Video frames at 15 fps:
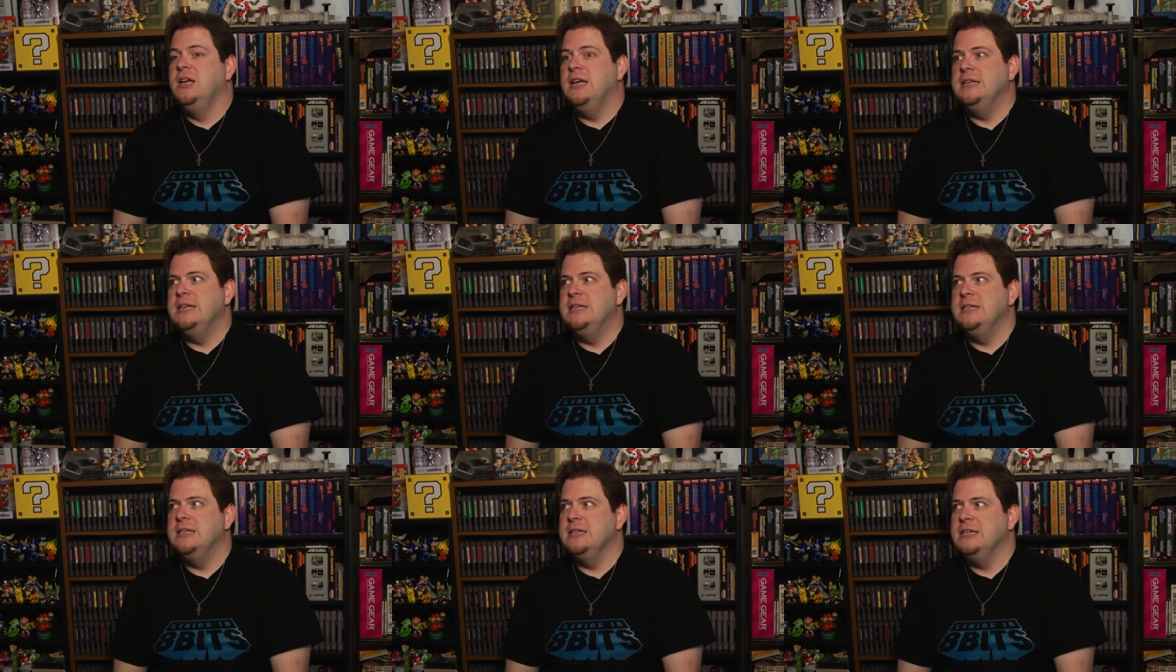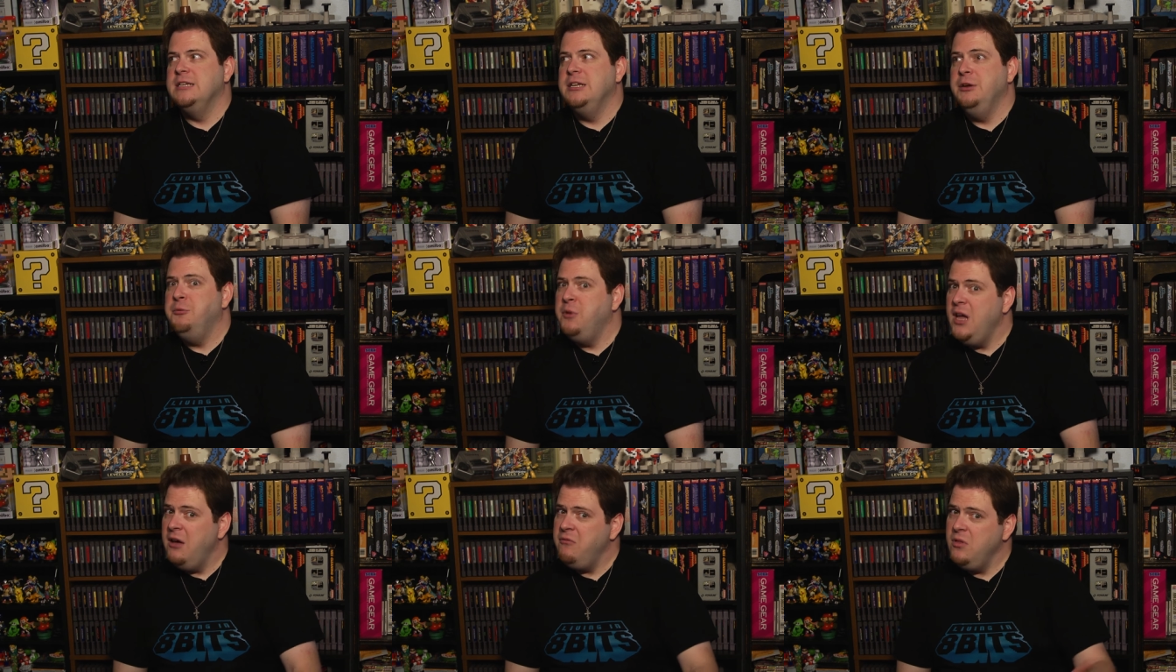And yeah,
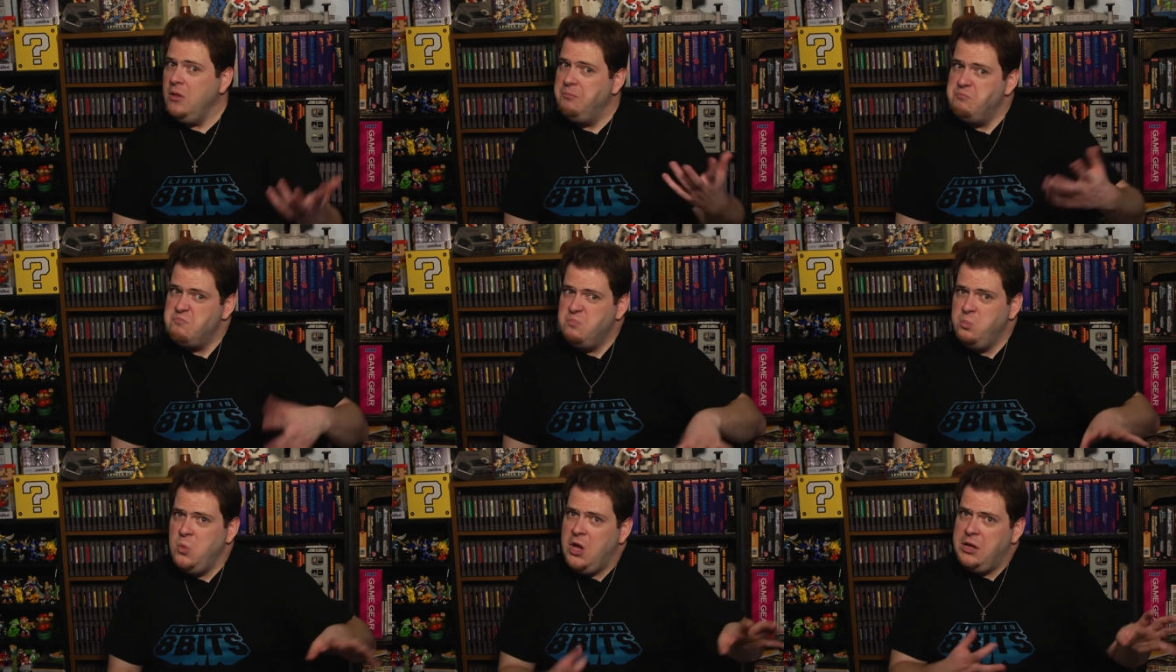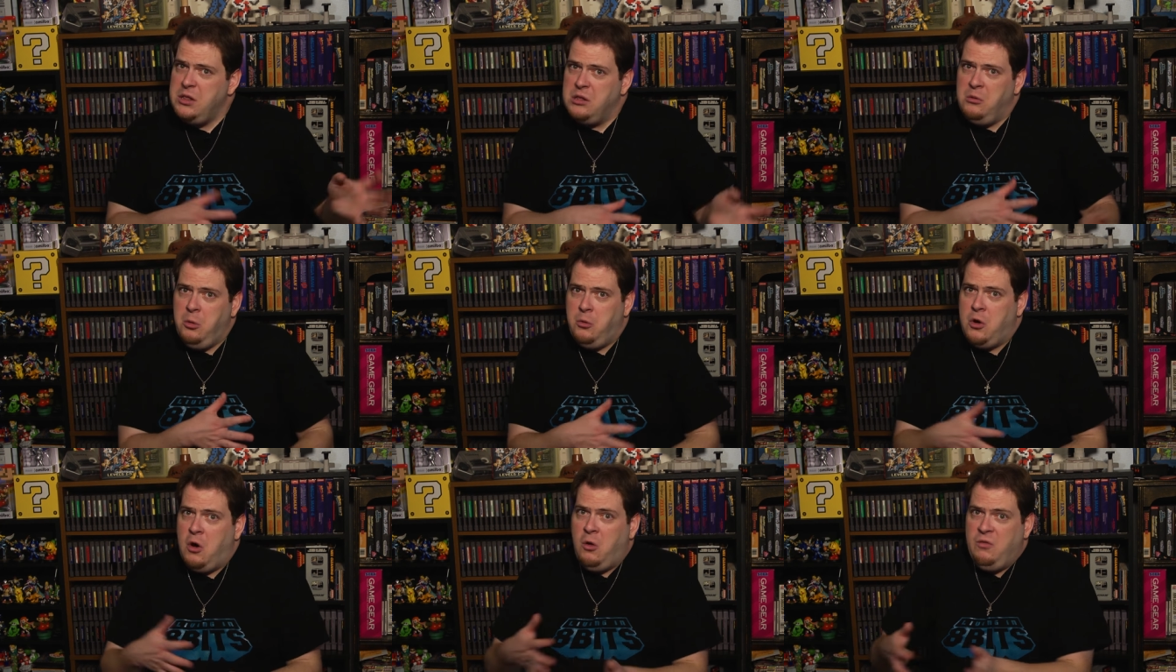we have a nice
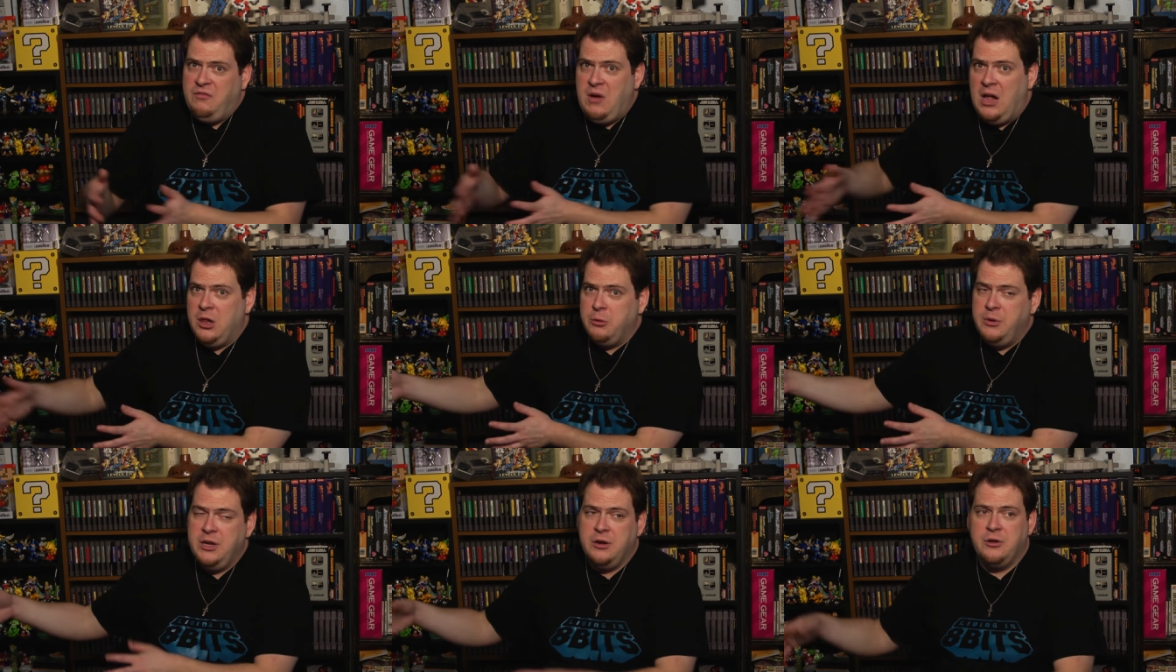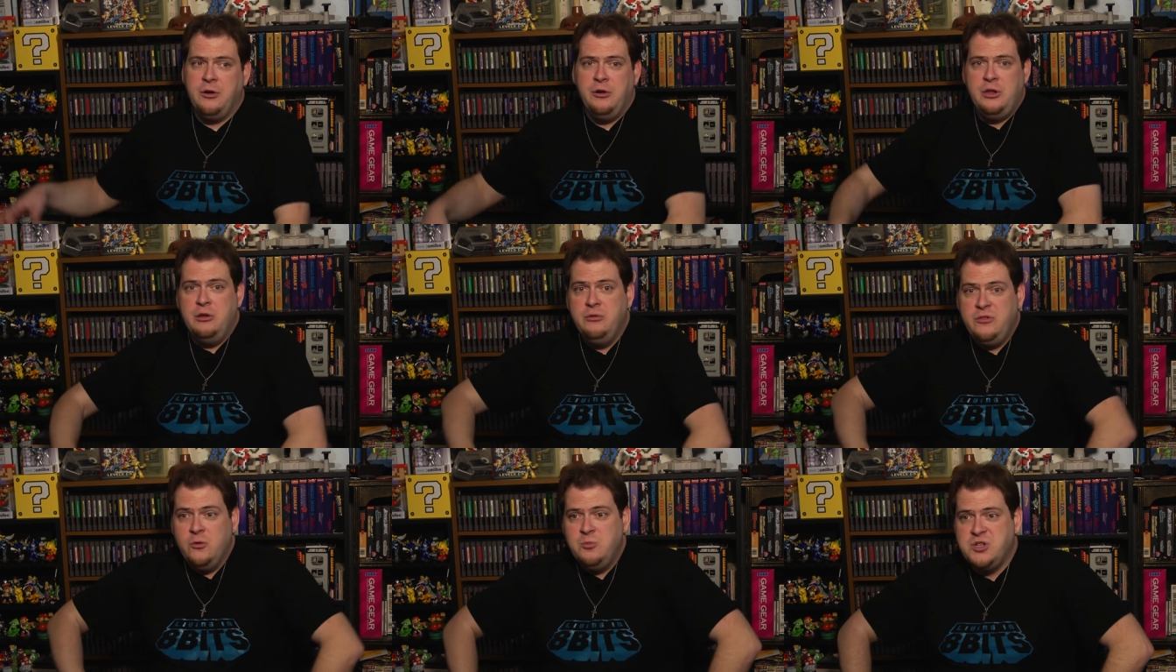little cult following on our
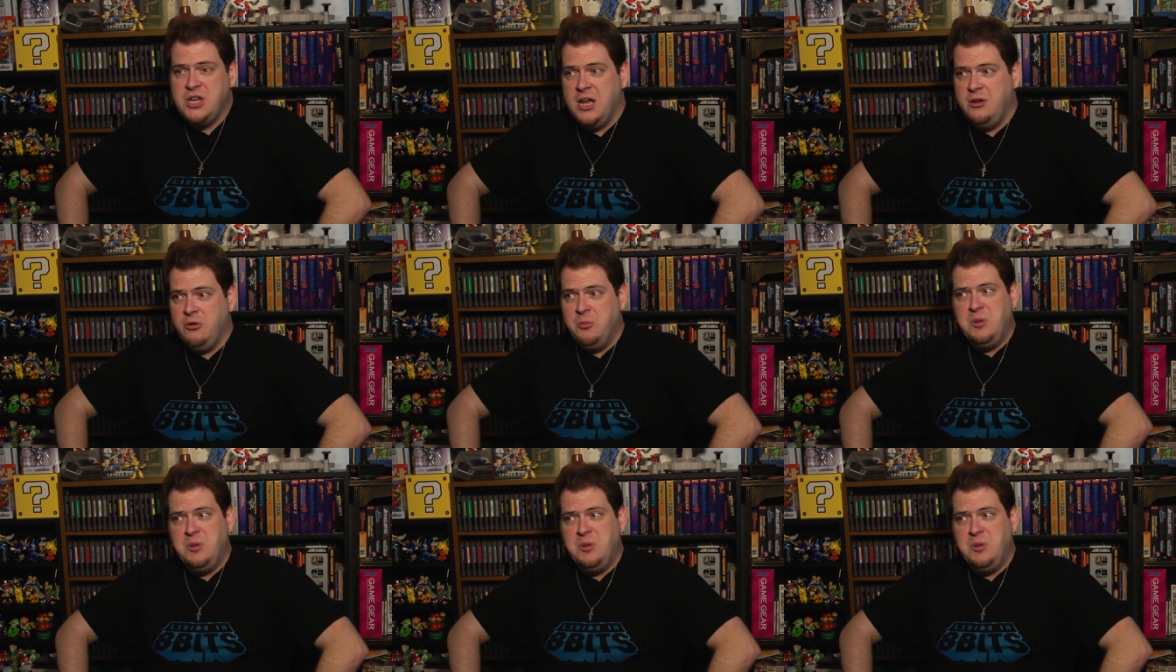YouTube channel.